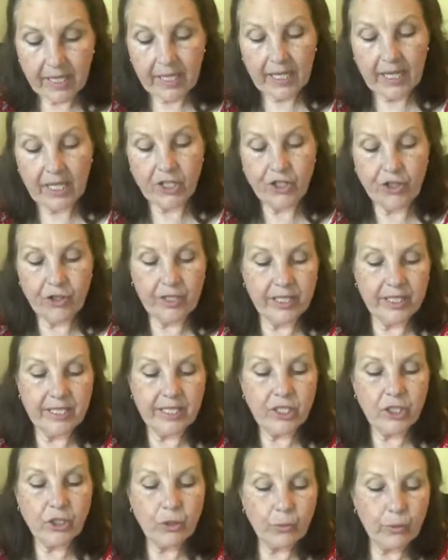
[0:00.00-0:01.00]
As you
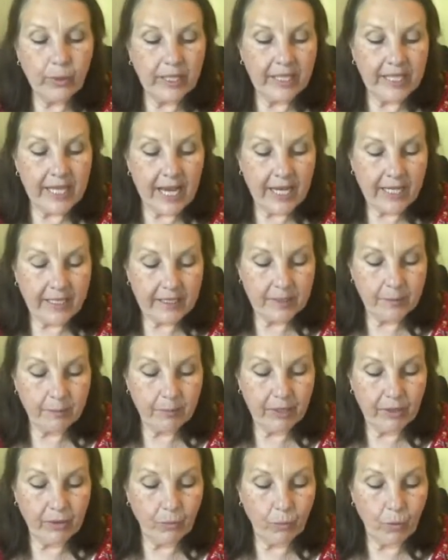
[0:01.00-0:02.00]
continue to relax
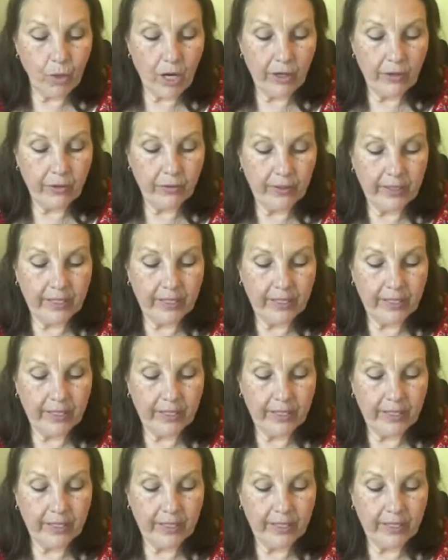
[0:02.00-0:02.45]
by the water,